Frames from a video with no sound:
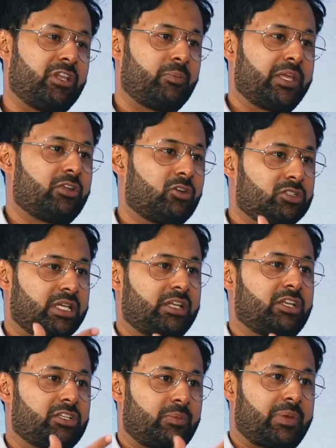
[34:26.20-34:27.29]
Filipinos,
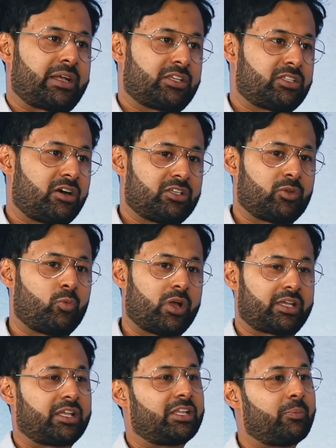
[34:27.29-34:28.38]
Indians and Pakistanis are
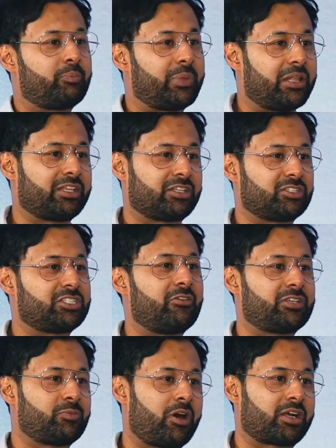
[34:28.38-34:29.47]
working and they're building the
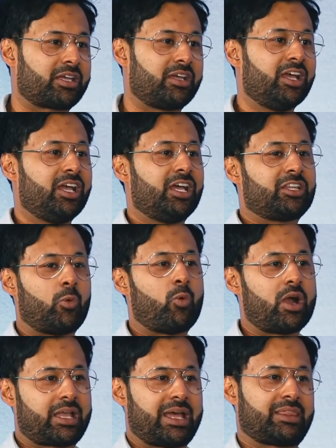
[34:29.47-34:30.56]
service market. Their
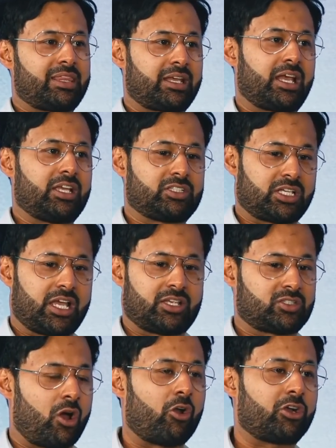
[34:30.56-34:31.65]
work ethic is
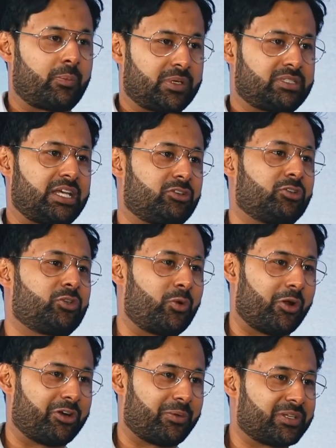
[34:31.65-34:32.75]
100% to
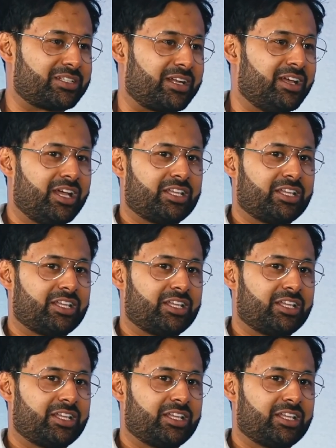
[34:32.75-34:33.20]
200%.